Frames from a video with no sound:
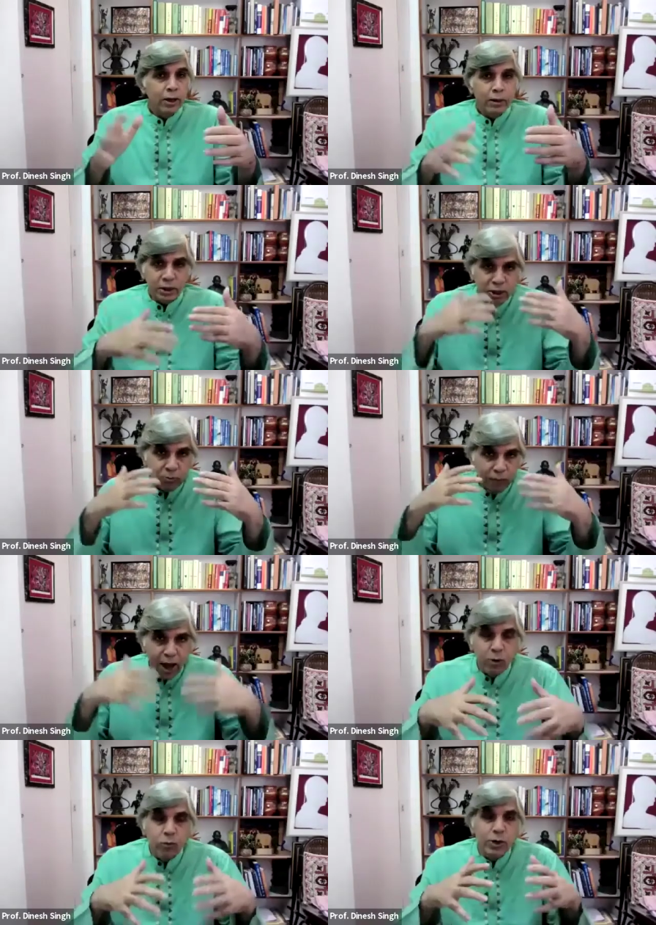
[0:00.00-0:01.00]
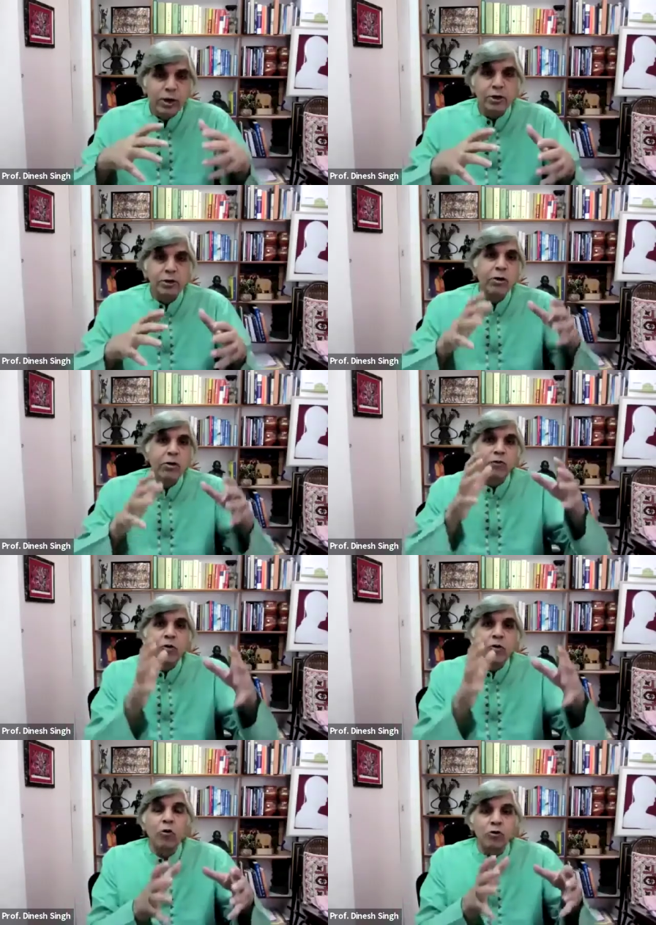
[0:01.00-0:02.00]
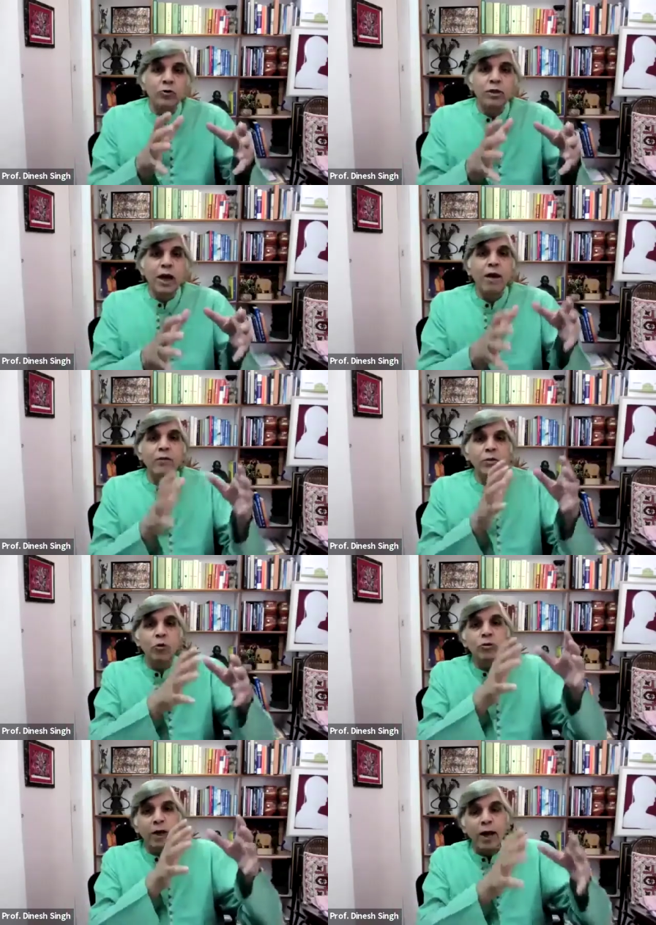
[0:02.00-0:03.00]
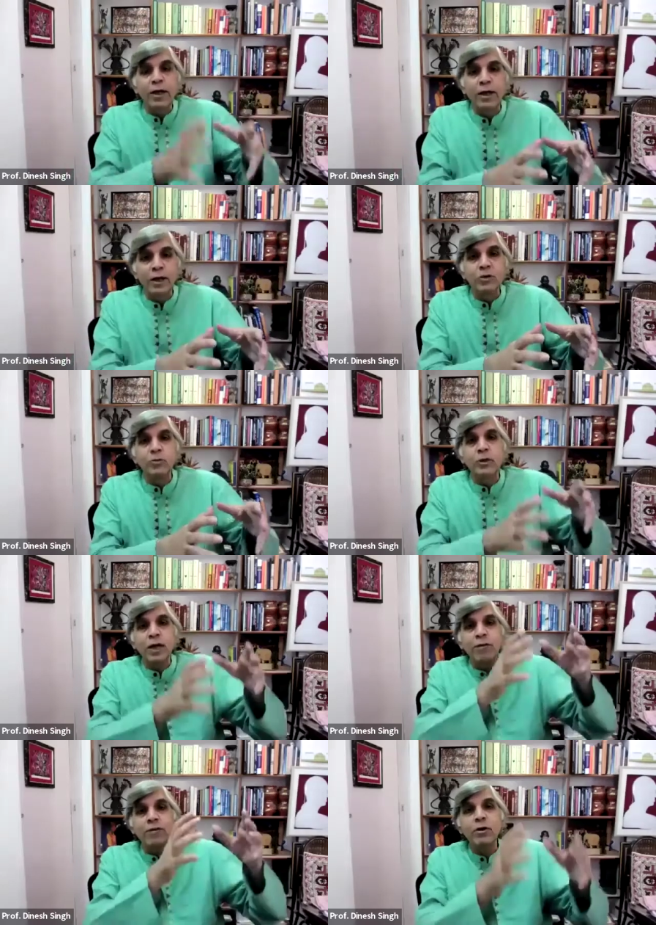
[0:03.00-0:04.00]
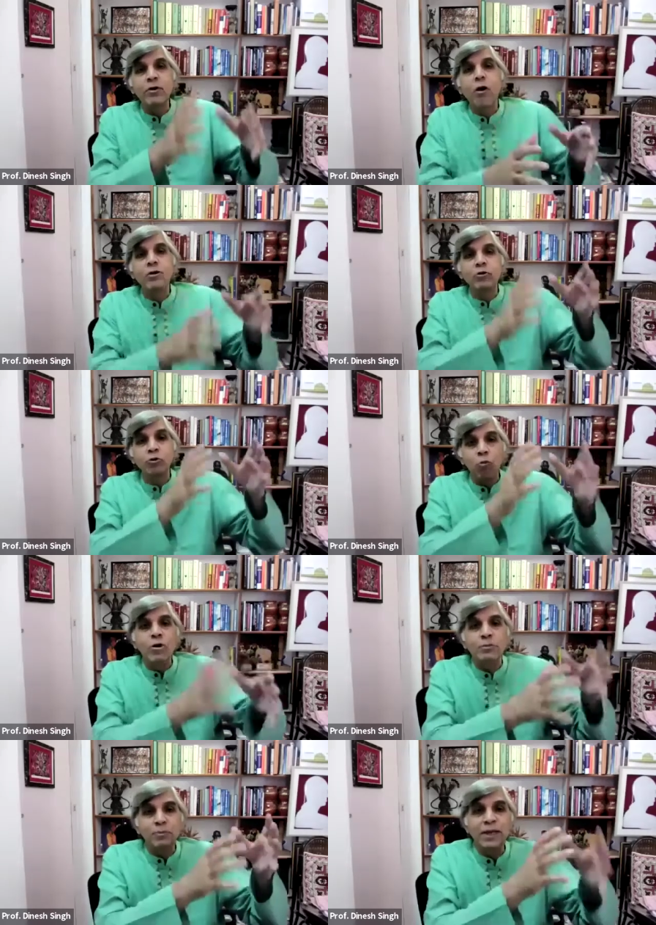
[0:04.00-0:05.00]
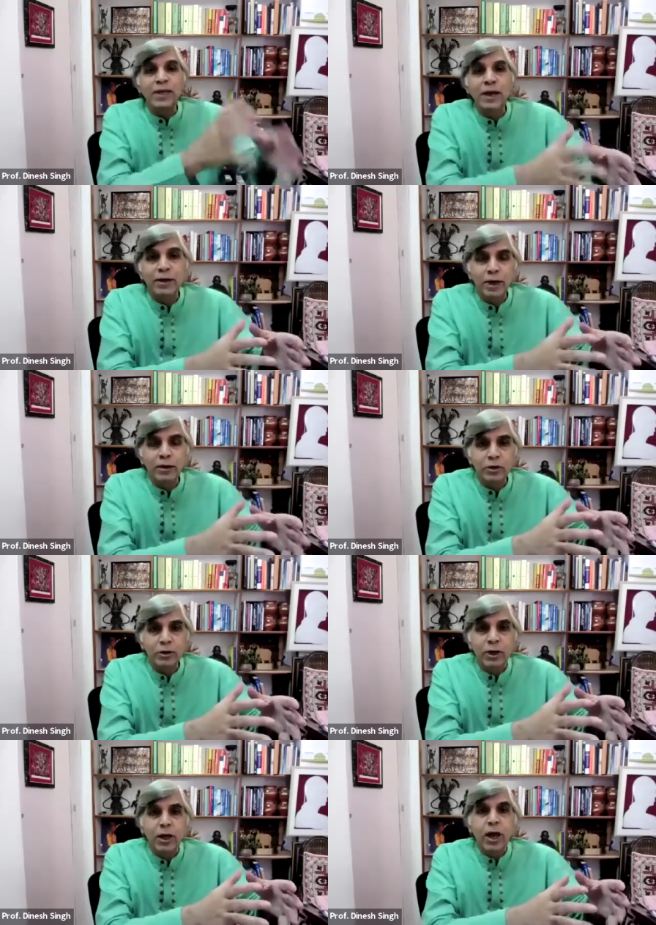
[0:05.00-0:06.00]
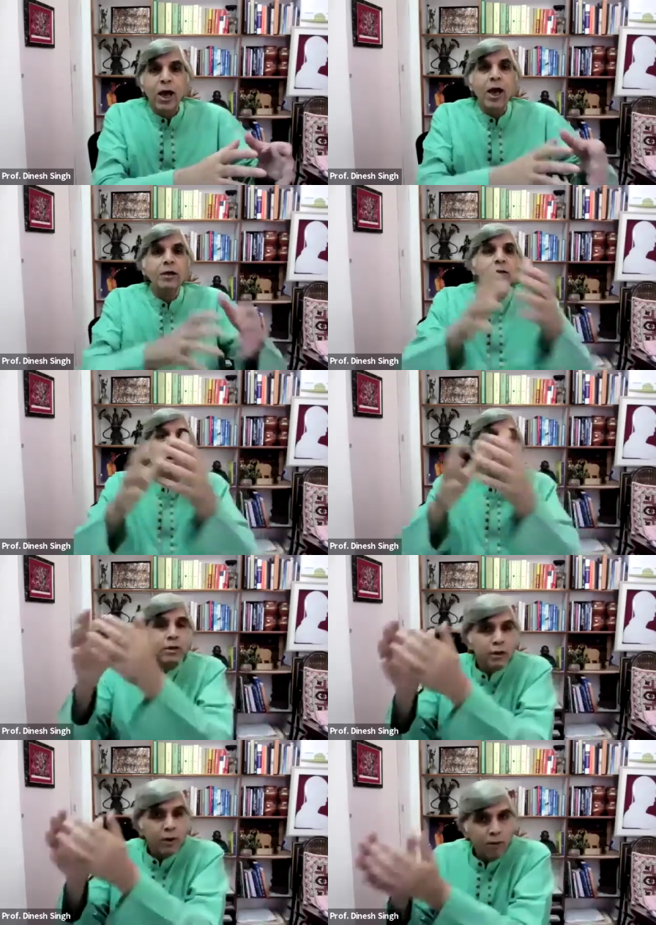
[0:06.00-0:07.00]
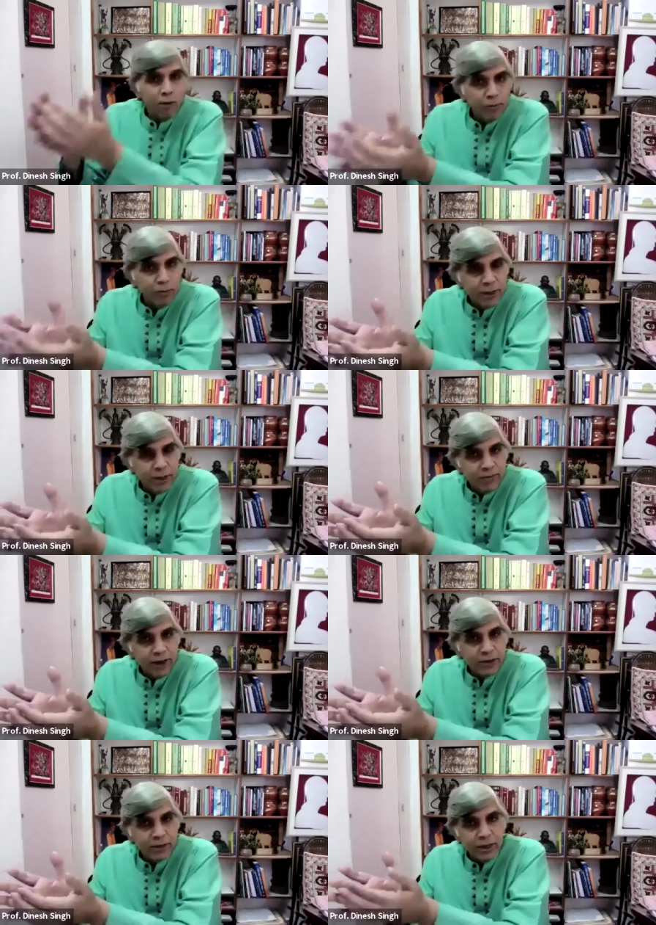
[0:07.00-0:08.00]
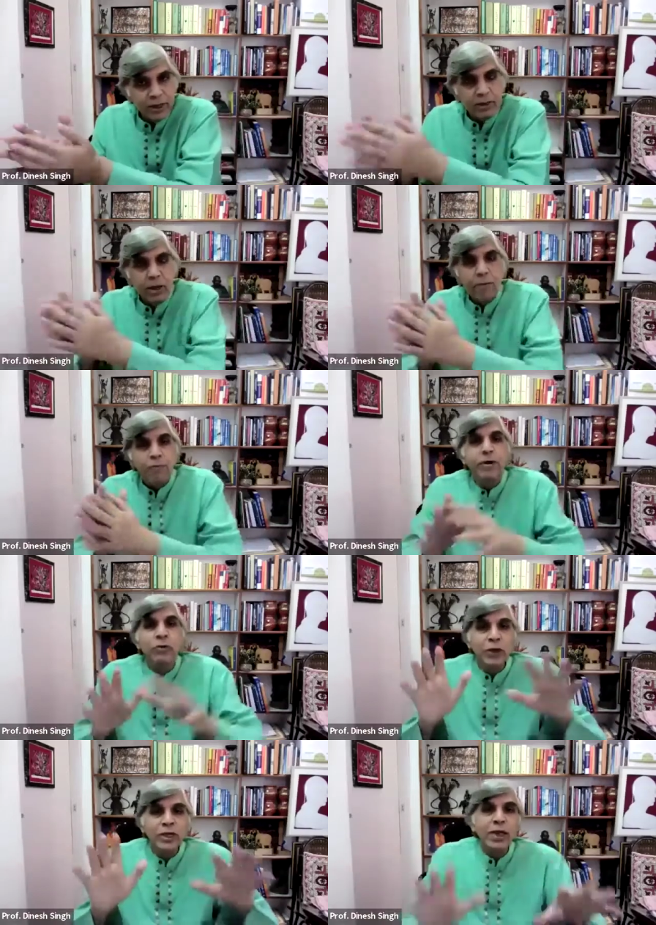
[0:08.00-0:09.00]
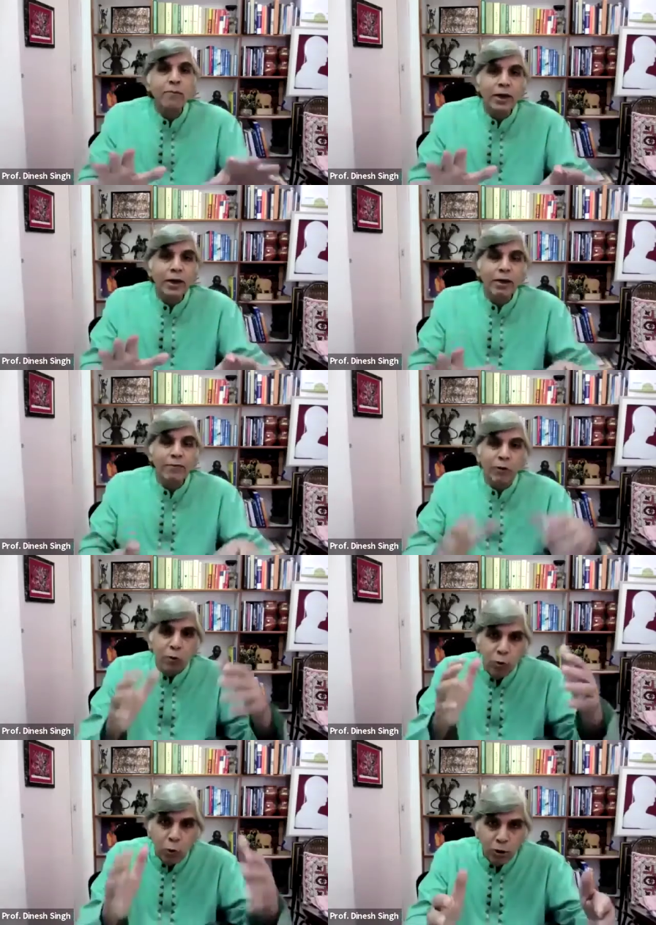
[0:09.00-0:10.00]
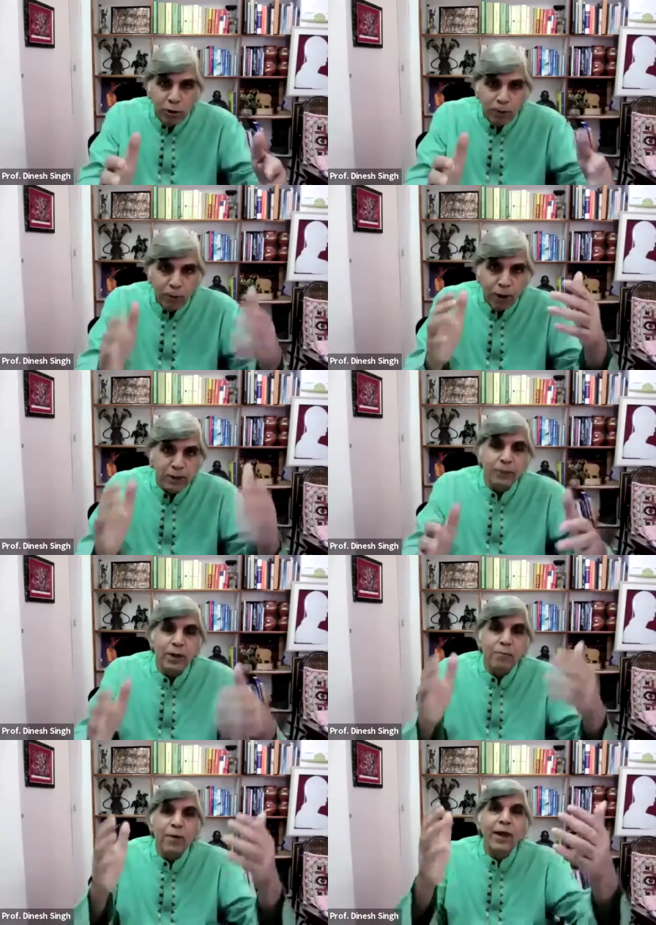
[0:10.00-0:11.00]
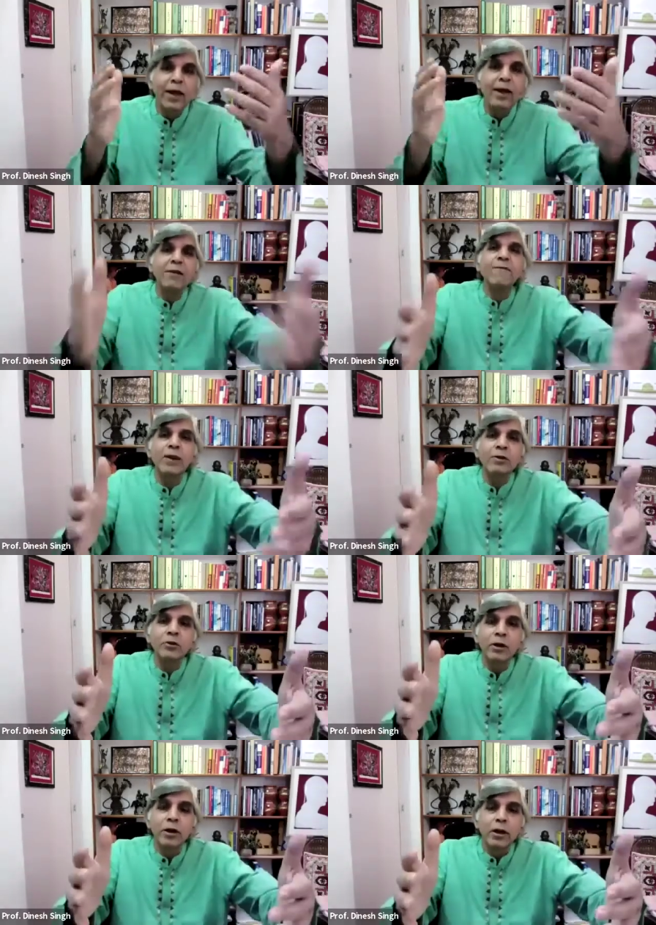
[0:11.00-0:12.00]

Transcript: This is my version of those ideas which haven't got so much media attention as some of the major vaccines, but which I believe could possibly make a difference